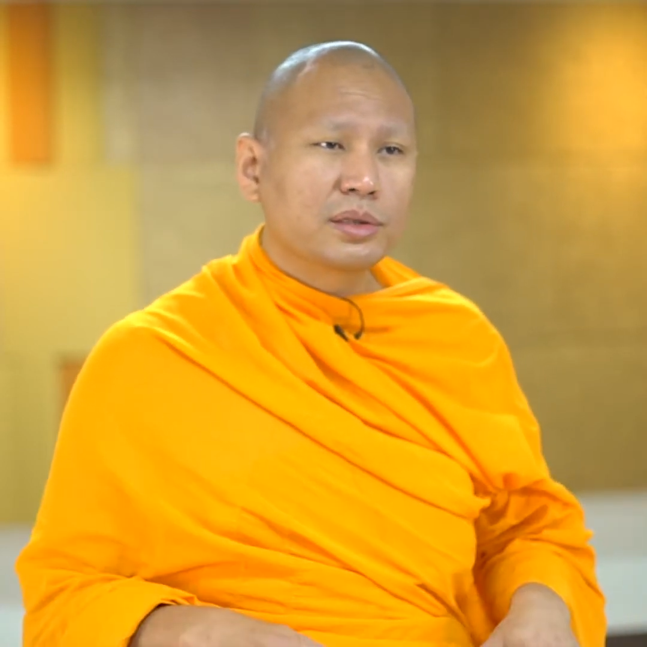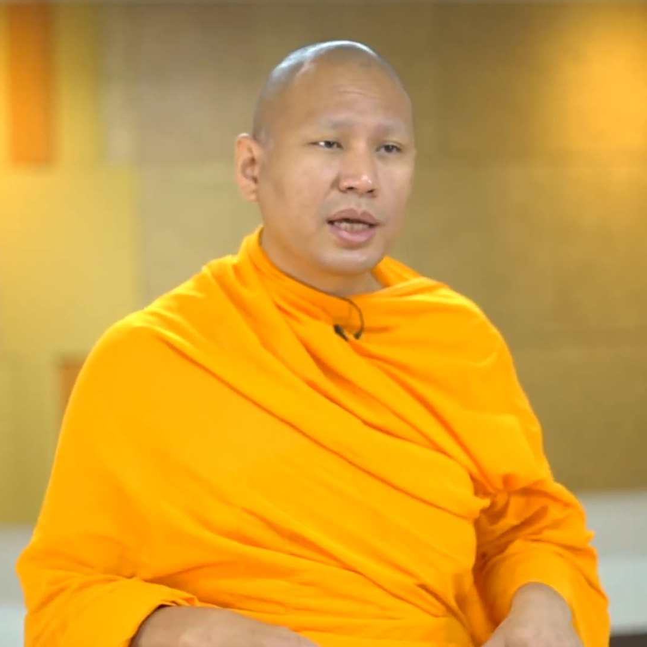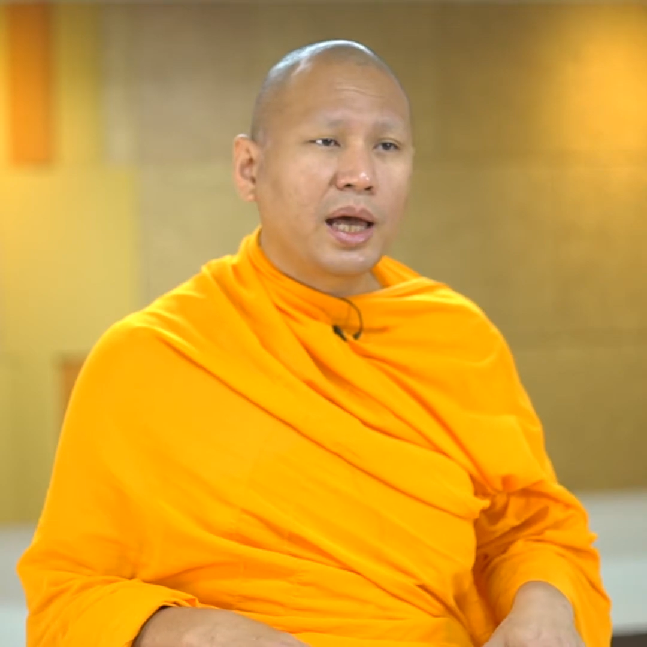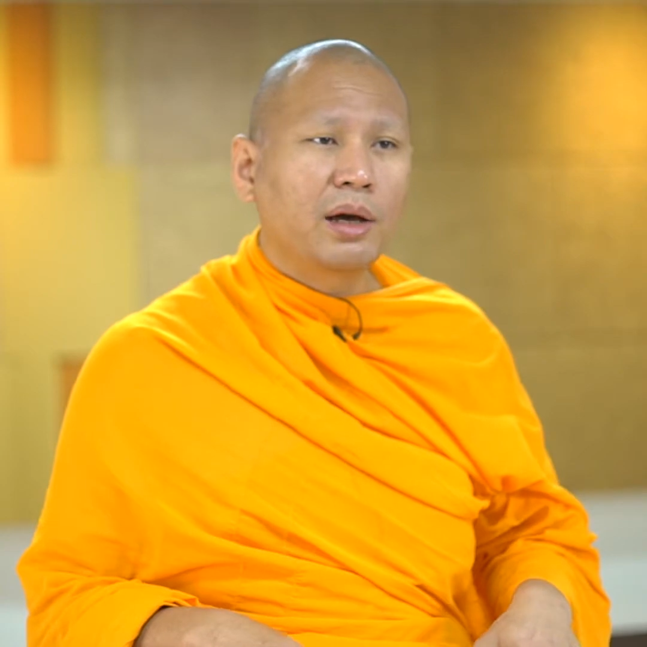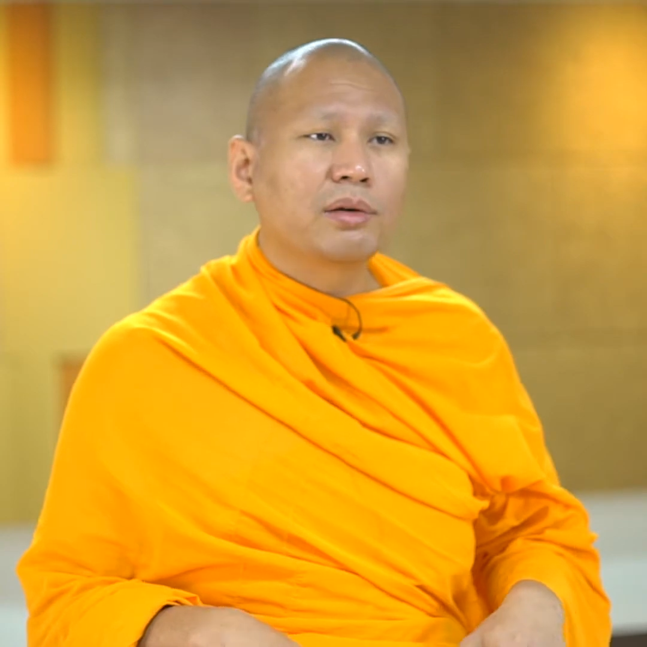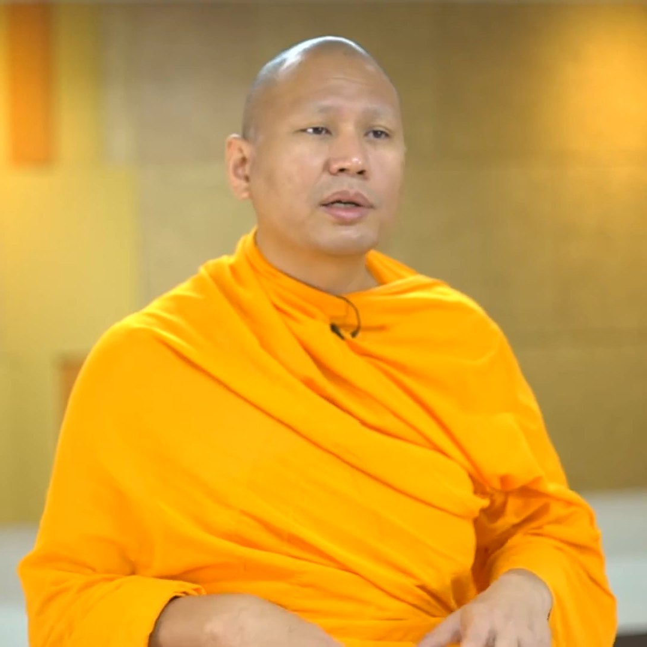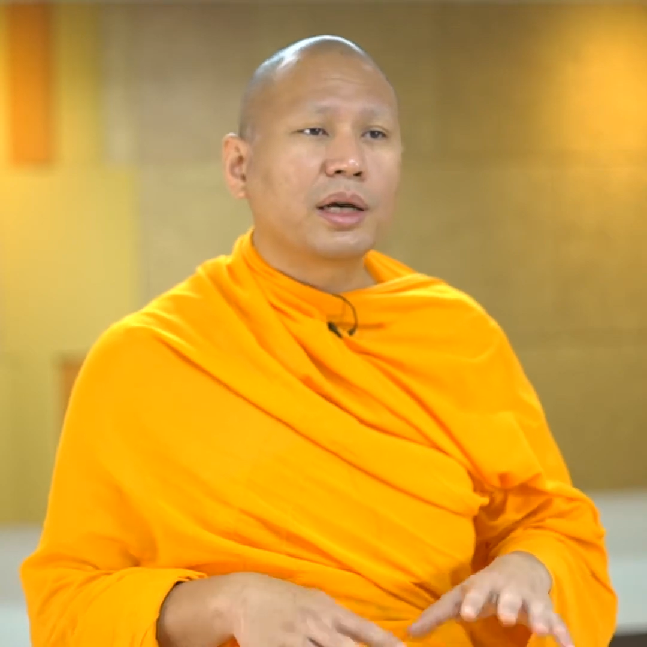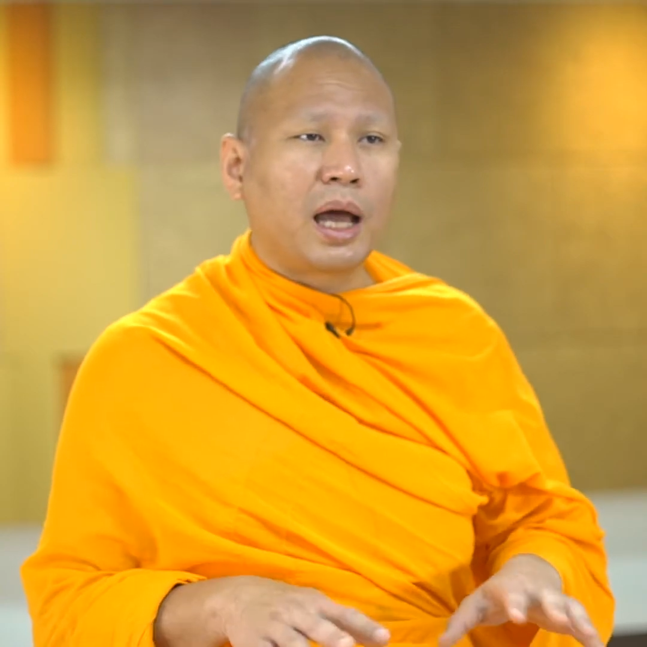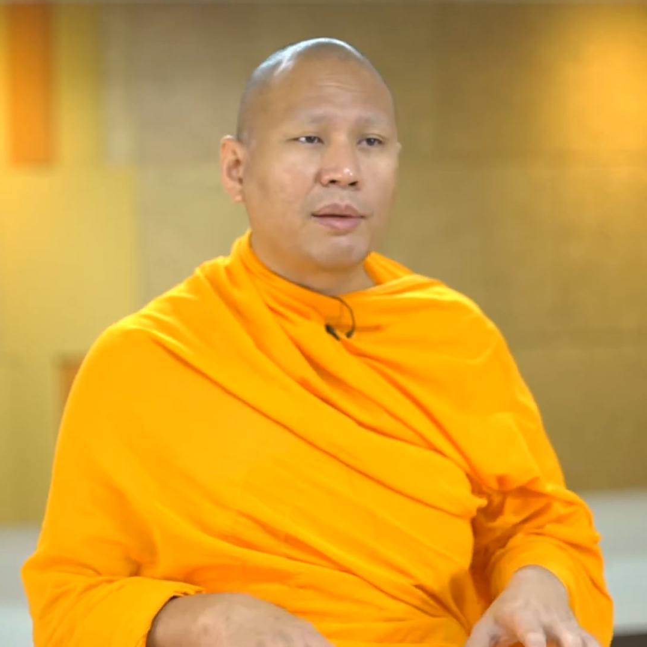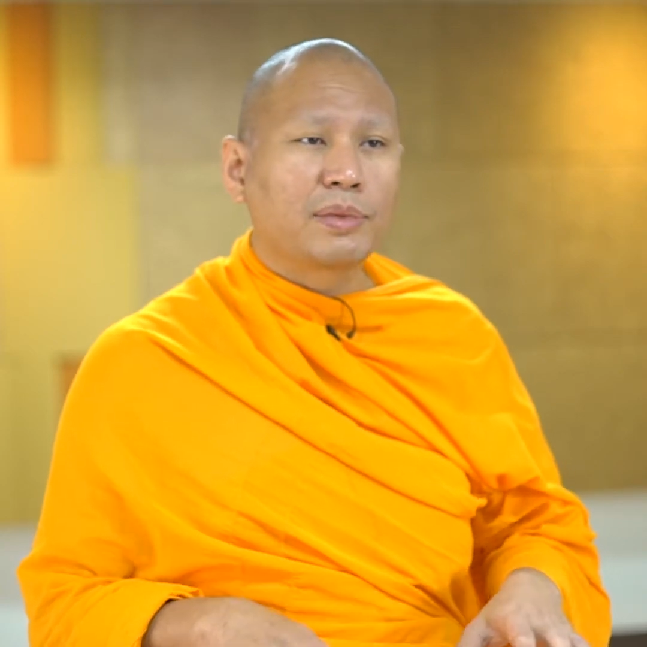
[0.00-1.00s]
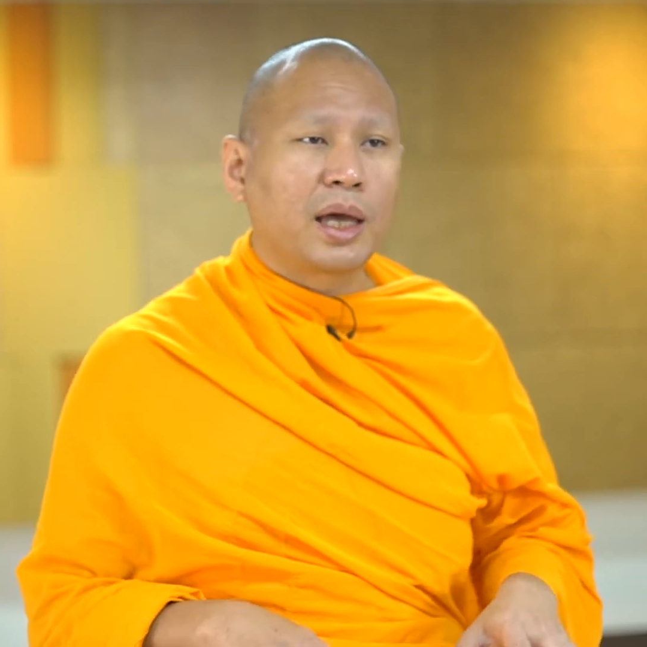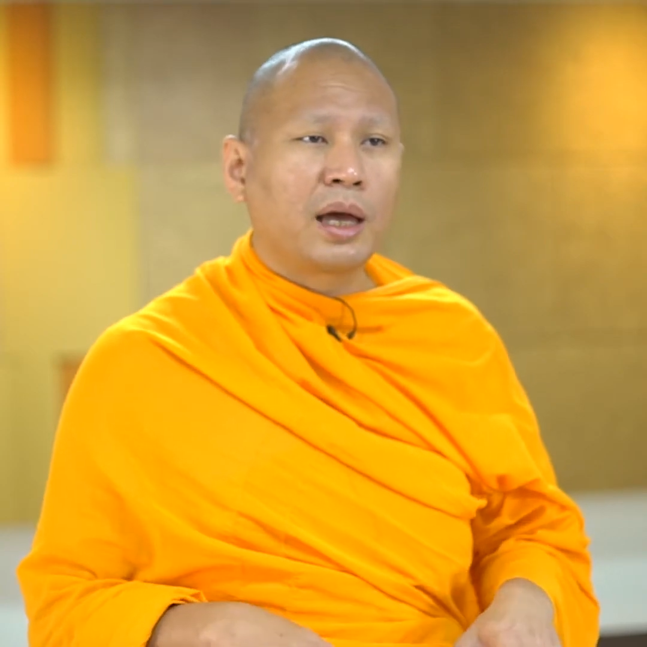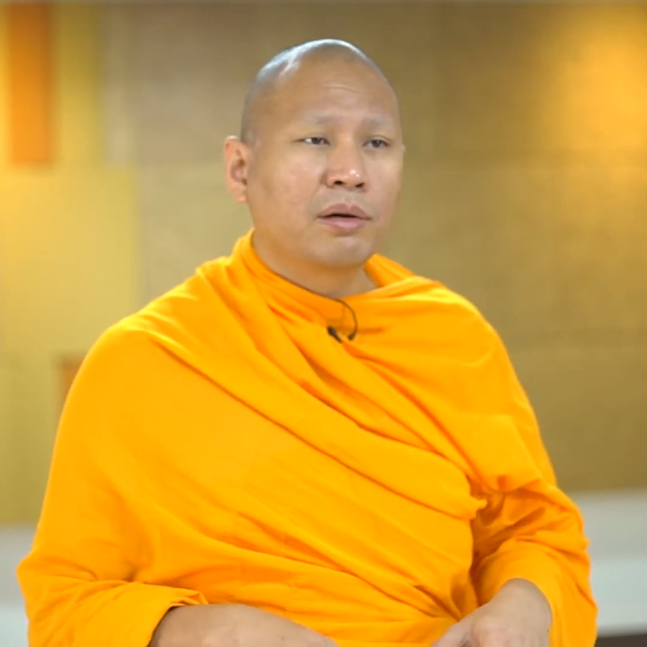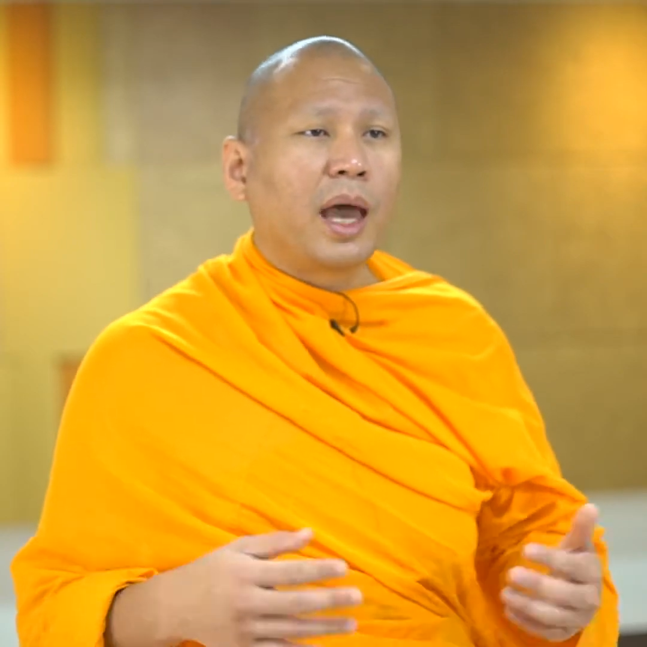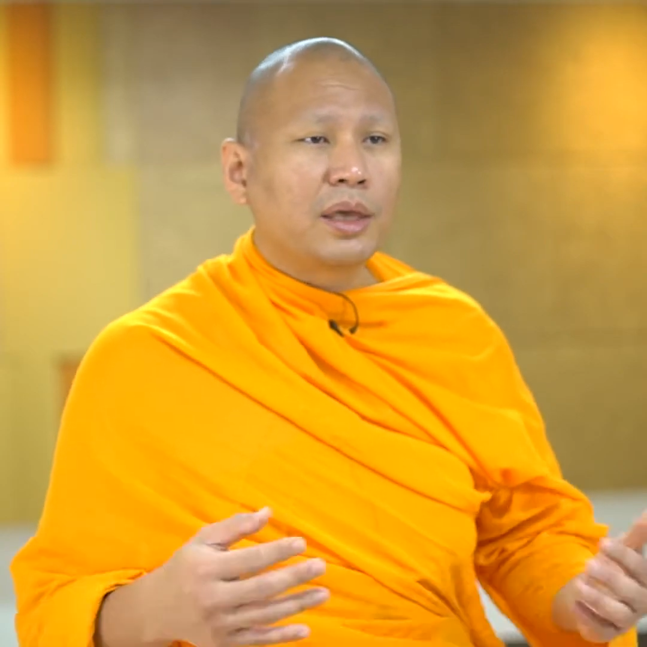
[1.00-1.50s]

down, calm down,